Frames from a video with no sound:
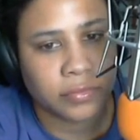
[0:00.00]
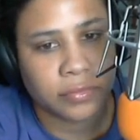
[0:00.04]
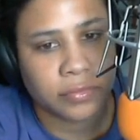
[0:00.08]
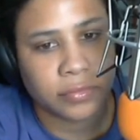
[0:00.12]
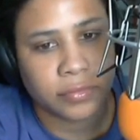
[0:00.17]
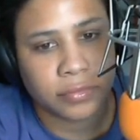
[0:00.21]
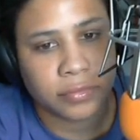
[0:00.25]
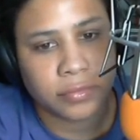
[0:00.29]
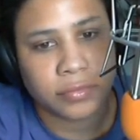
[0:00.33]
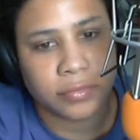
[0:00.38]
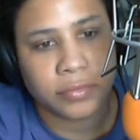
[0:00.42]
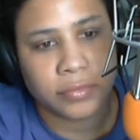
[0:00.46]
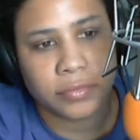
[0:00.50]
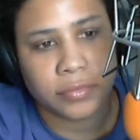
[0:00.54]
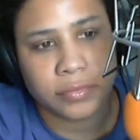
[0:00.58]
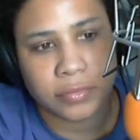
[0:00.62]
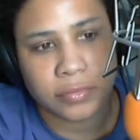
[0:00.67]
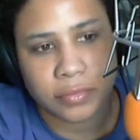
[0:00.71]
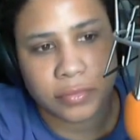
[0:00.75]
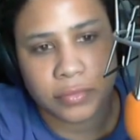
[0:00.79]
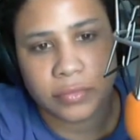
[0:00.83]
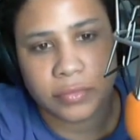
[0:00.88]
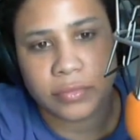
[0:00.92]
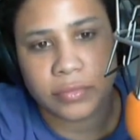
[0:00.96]

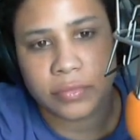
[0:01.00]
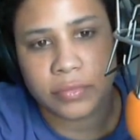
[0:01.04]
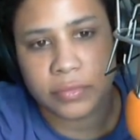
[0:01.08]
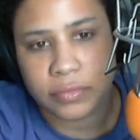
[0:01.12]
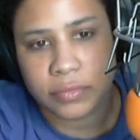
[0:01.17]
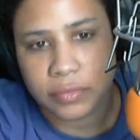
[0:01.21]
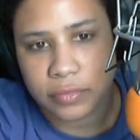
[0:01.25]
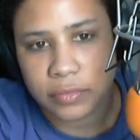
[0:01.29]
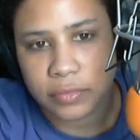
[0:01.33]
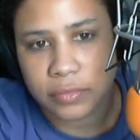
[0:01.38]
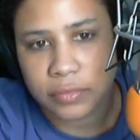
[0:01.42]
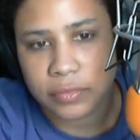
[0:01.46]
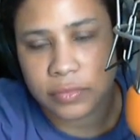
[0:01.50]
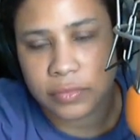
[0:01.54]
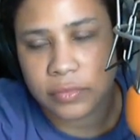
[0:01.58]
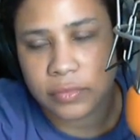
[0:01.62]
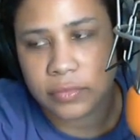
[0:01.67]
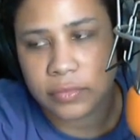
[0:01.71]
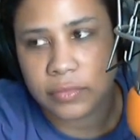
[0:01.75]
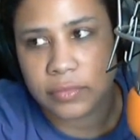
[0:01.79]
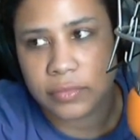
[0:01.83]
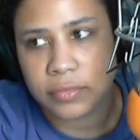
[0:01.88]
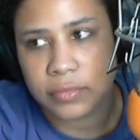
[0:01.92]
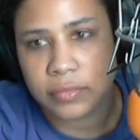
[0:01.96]

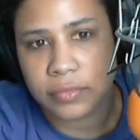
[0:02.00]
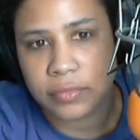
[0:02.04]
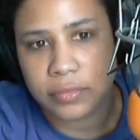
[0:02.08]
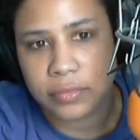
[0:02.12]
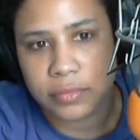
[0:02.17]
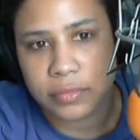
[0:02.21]
[no speech]